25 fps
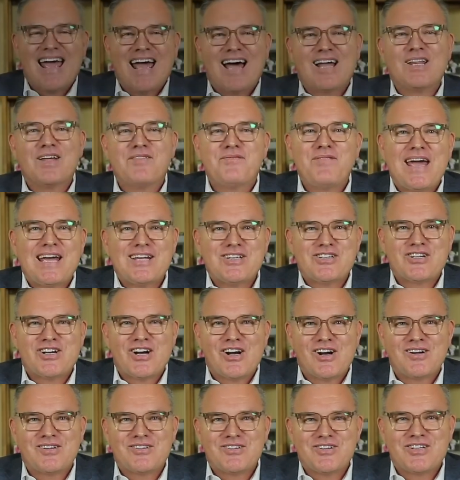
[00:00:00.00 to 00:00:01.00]
Elevate
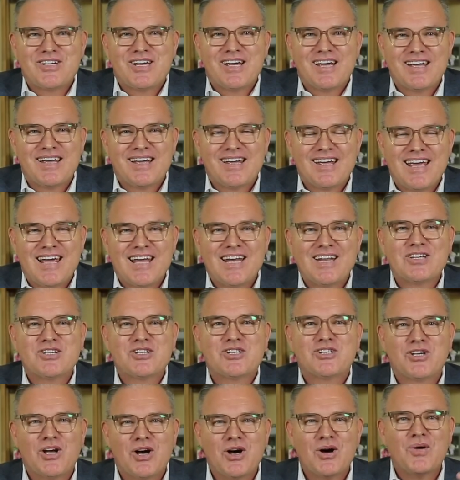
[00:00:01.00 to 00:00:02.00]
Church, it is
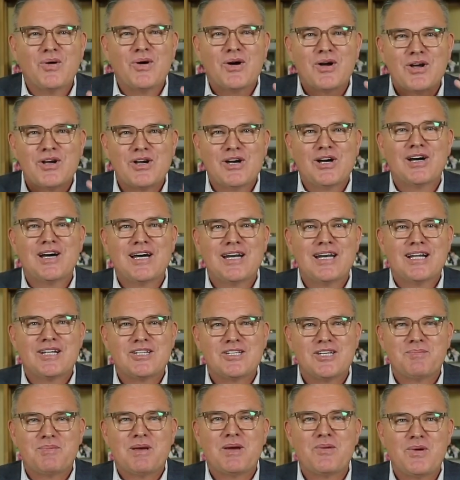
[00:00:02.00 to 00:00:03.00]
so
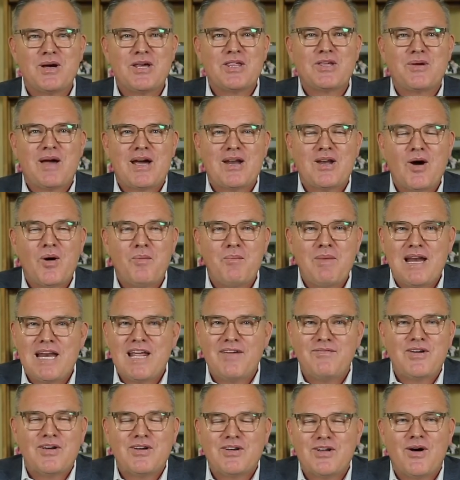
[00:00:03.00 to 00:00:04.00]
good to be with you. I know
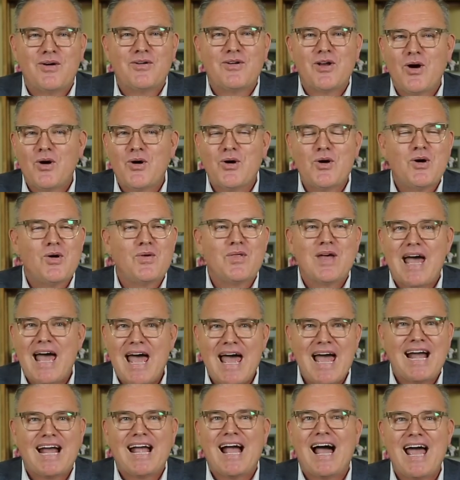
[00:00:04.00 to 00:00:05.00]
many of you don't know who the
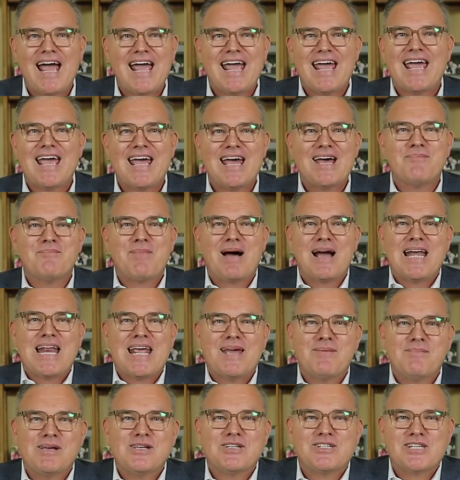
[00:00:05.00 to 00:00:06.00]
heck I am. My
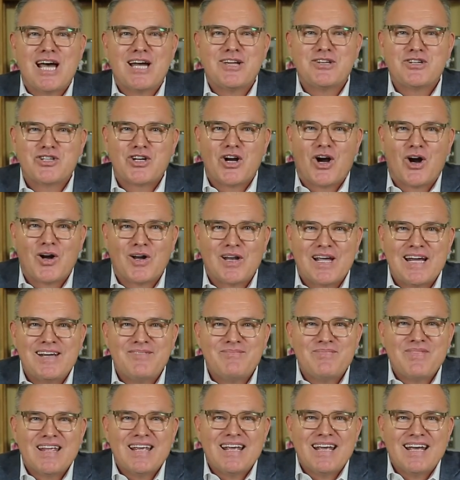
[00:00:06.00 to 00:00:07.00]
name is Charlie,
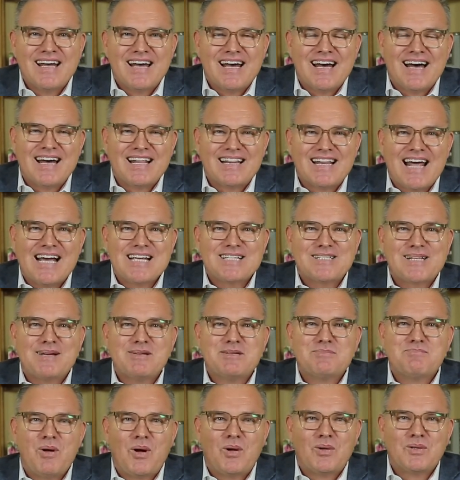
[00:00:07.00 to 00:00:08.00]
last name
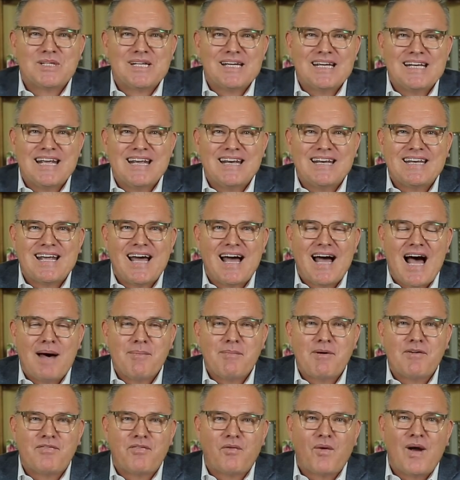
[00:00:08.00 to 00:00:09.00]
is Moulton, and
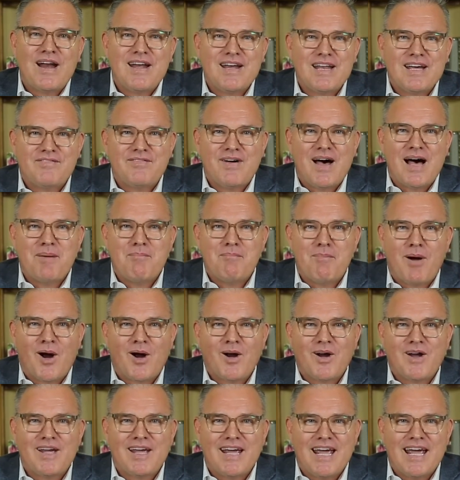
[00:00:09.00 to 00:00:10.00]
I'm a friend of
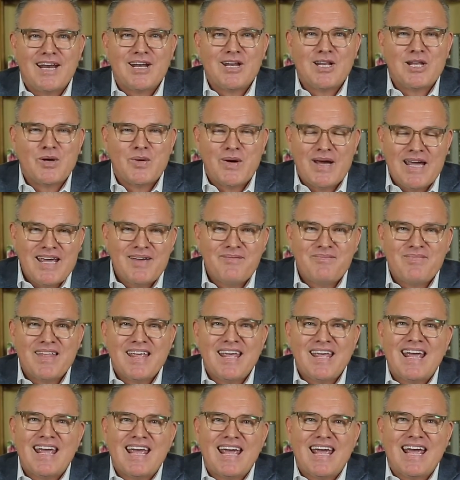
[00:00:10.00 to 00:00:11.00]
Mark and Louie,
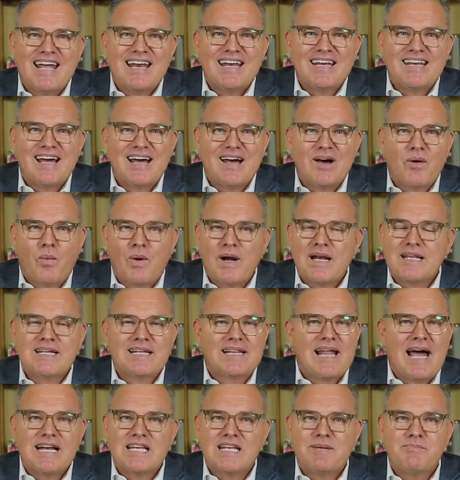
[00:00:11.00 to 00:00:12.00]
and what a
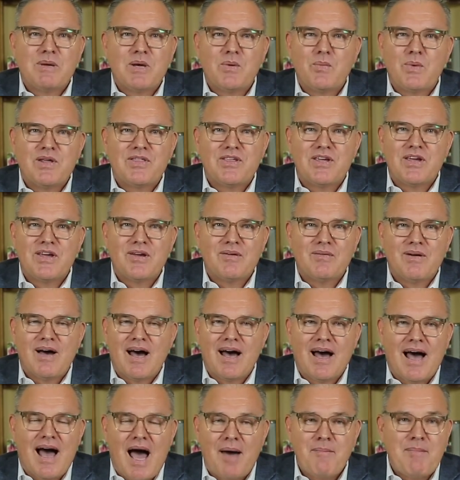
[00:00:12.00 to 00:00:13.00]
delight to be with you.
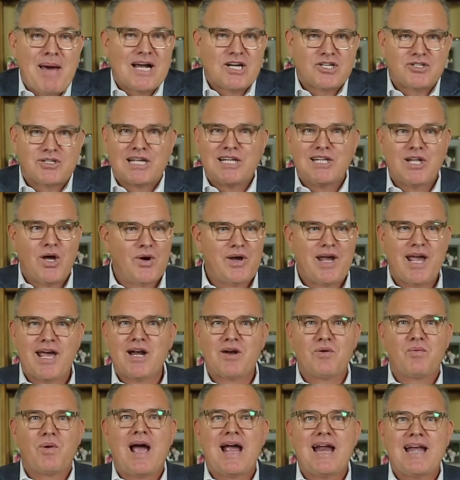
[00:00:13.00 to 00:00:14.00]
I'm actually
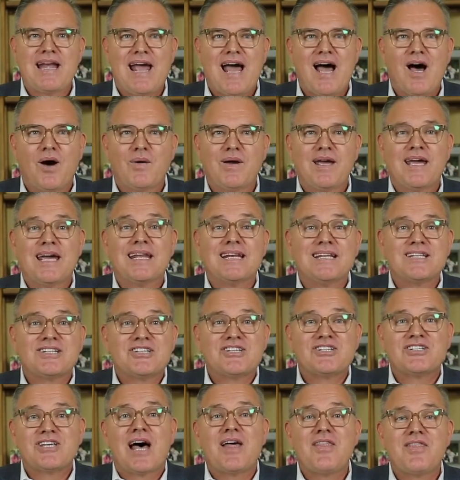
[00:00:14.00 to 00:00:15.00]
located right now in
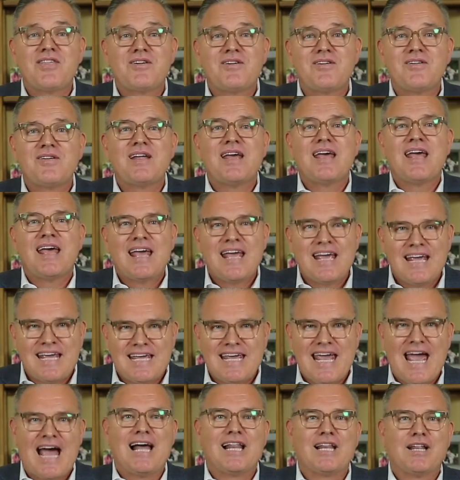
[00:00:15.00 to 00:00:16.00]
Southern
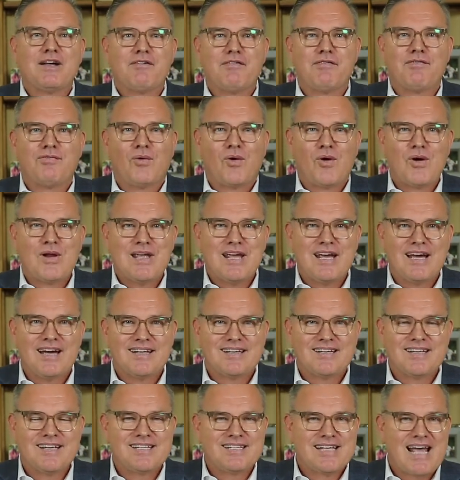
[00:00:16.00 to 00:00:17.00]

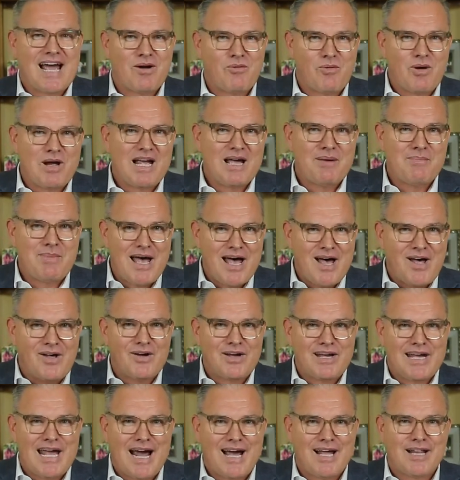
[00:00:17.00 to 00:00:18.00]
California. Does that ring a
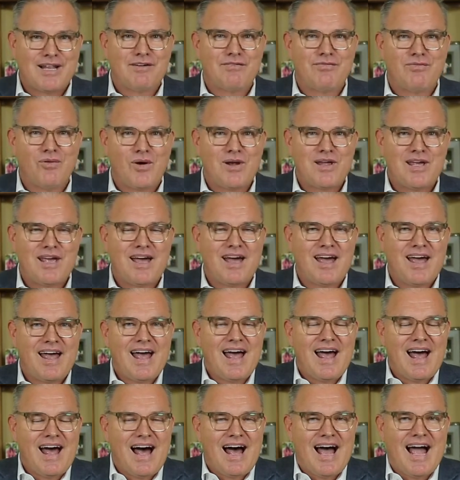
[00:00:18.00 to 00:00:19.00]
bell, California?
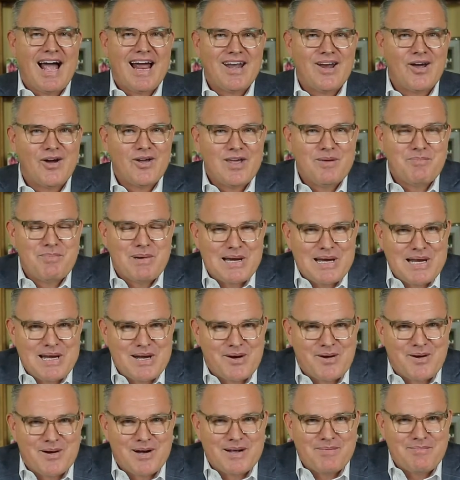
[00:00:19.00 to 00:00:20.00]
I know you've been
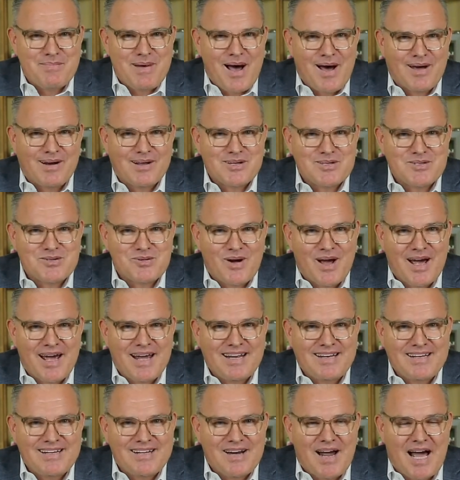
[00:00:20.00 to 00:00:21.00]
hearing about us,
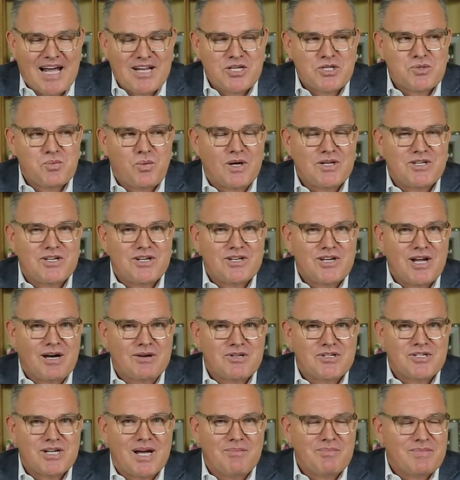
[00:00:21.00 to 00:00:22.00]
right? You know, I just want you to
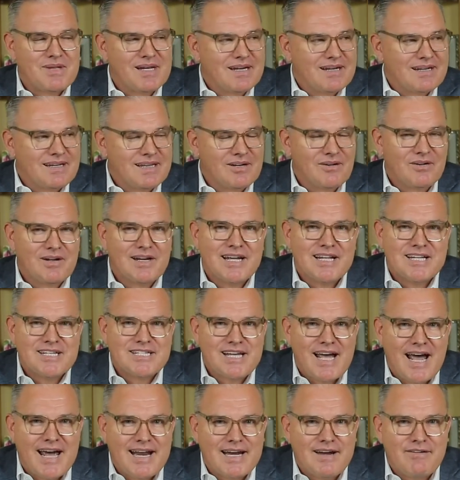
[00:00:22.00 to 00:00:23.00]
know something, a little
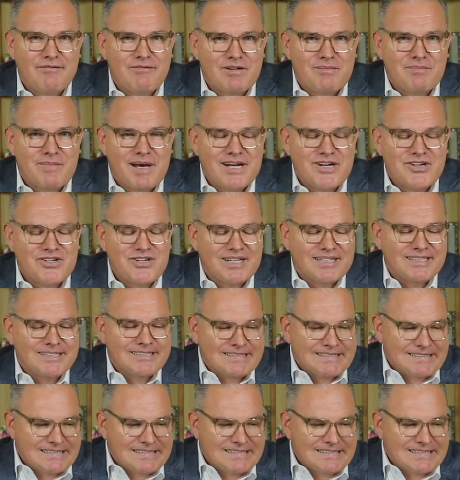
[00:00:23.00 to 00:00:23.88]
inside information.